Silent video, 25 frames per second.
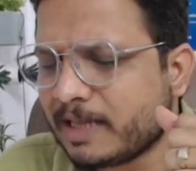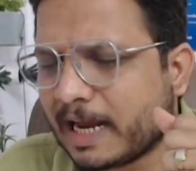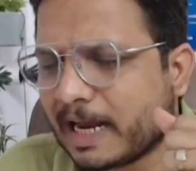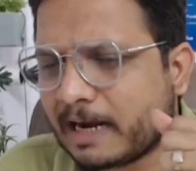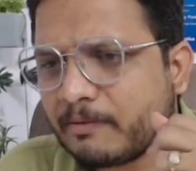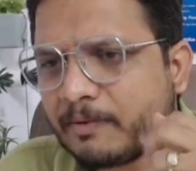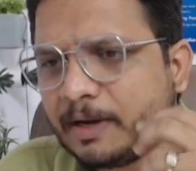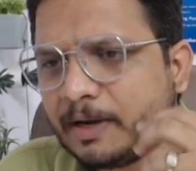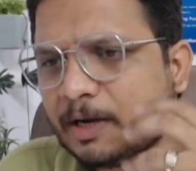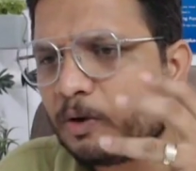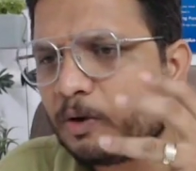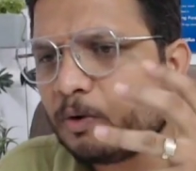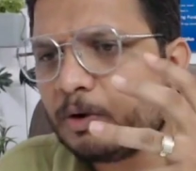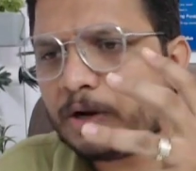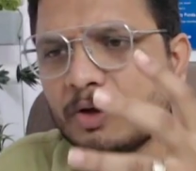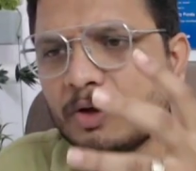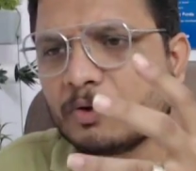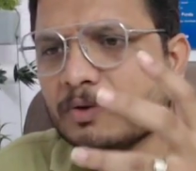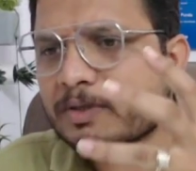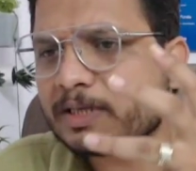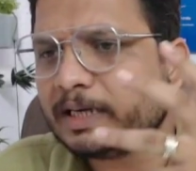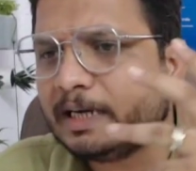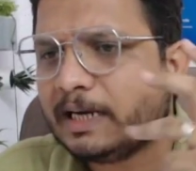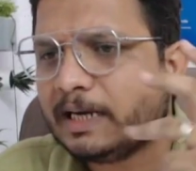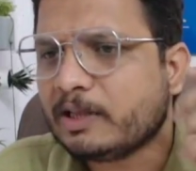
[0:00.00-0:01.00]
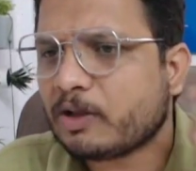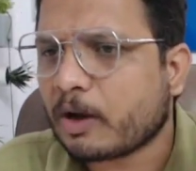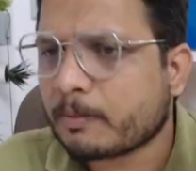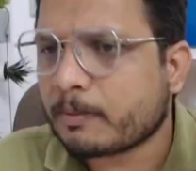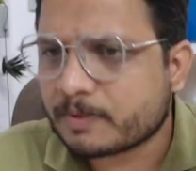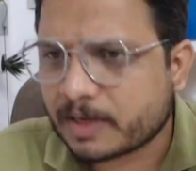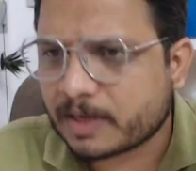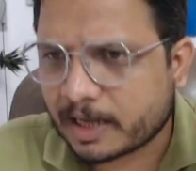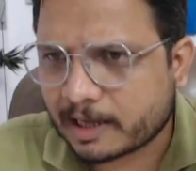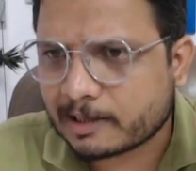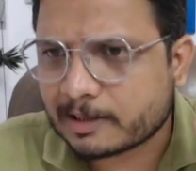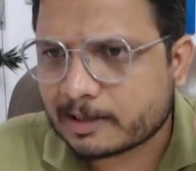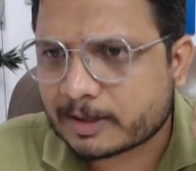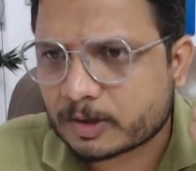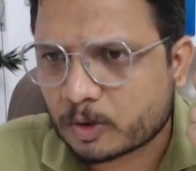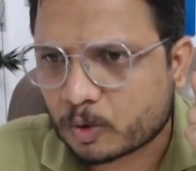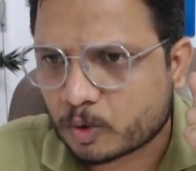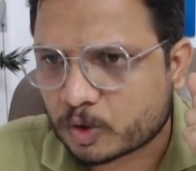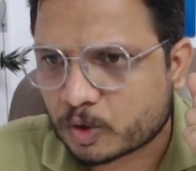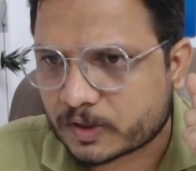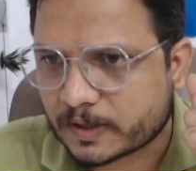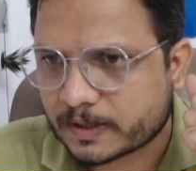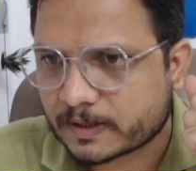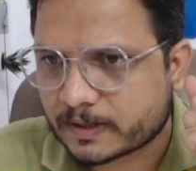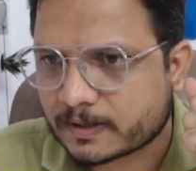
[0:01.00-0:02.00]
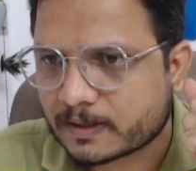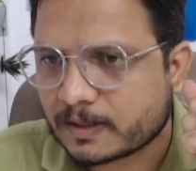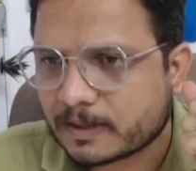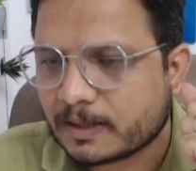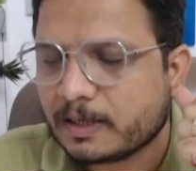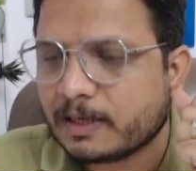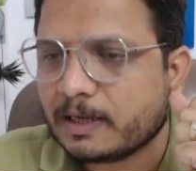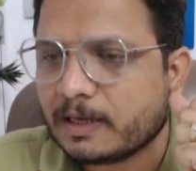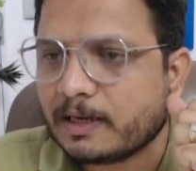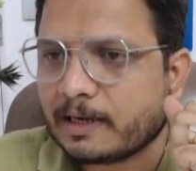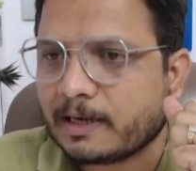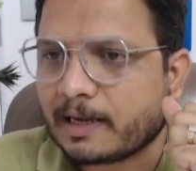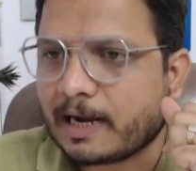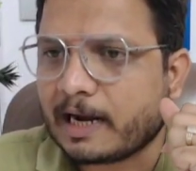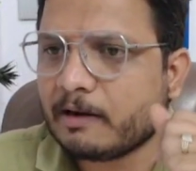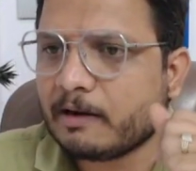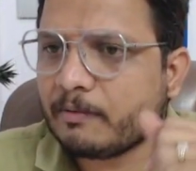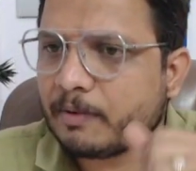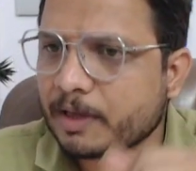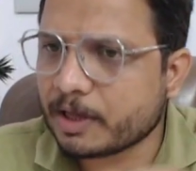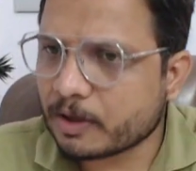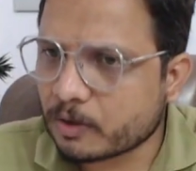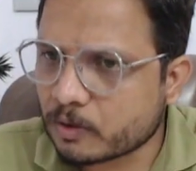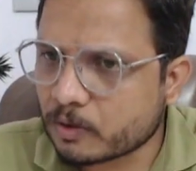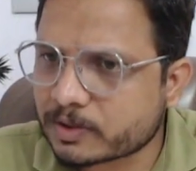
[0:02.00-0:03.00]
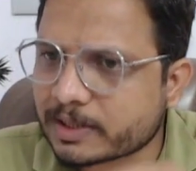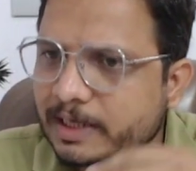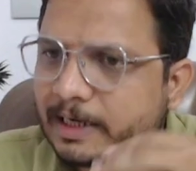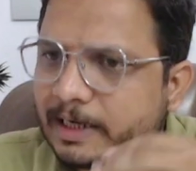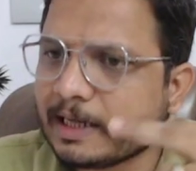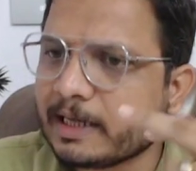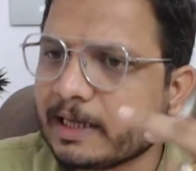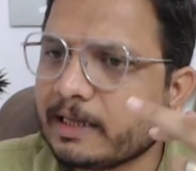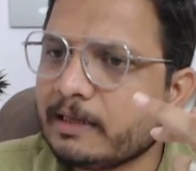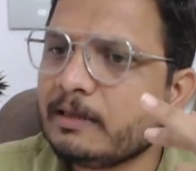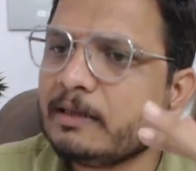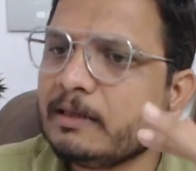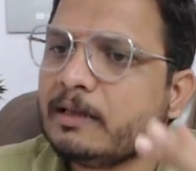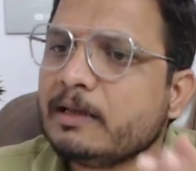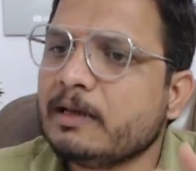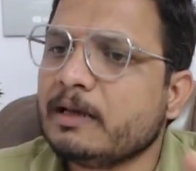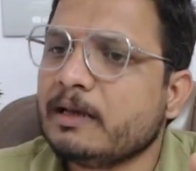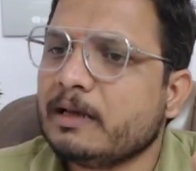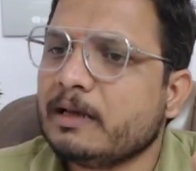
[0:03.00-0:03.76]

we don't use it in optical sources, right? We use it in